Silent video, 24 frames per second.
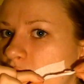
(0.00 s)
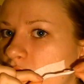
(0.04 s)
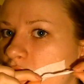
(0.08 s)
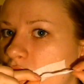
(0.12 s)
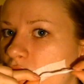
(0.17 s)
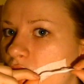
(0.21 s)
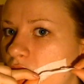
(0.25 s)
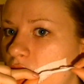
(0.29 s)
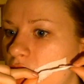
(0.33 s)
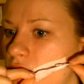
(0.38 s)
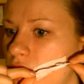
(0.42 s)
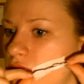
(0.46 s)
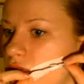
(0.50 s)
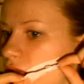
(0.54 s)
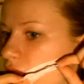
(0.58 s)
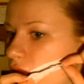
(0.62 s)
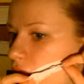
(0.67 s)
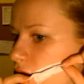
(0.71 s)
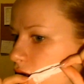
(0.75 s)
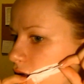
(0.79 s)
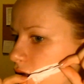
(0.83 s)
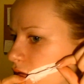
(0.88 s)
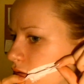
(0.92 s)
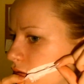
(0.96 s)
kind of length
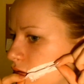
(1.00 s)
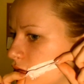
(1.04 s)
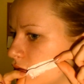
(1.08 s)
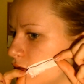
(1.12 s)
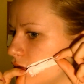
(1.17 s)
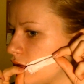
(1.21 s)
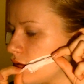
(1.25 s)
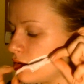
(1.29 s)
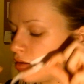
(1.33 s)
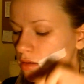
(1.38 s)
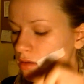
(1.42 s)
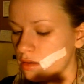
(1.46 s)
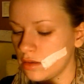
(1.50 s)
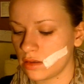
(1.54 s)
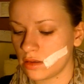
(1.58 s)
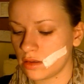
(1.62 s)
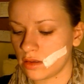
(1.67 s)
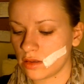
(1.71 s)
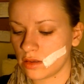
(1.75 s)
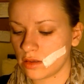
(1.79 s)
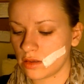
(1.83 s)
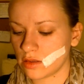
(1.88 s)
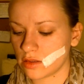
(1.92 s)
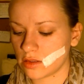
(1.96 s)
again.
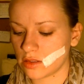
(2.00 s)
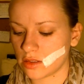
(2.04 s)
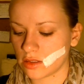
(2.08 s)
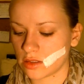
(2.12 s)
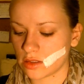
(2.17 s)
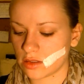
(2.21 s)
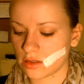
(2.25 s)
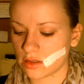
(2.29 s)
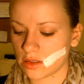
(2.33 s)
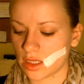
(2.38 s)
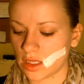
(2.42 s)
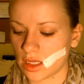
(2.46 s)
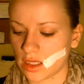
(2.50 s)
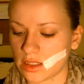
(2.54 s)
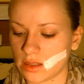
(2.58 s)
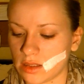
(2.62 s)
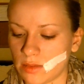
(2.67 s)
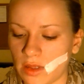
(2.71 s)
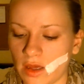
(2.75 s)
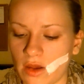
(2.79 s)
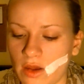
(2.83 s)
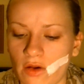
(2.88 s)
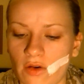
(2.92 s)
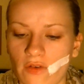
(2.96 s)
Just take
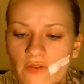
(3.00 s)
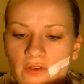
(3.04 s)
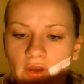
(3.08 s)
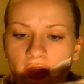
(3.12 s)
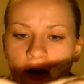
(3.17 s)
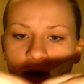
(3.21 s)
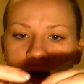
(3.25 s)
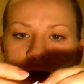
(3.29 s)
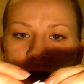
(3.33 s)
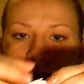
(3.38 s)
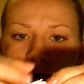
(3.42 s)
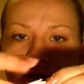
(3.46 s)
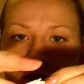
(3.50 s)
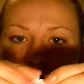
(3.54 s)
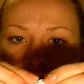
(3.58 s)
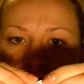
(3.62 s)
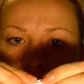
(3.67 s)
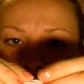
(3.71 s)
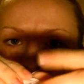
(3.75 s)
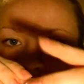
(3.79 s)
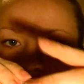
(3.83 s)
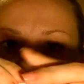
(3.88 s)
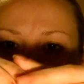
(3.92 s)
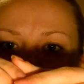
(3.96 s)
some of that off and kind of
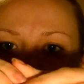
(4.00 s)
scrunch it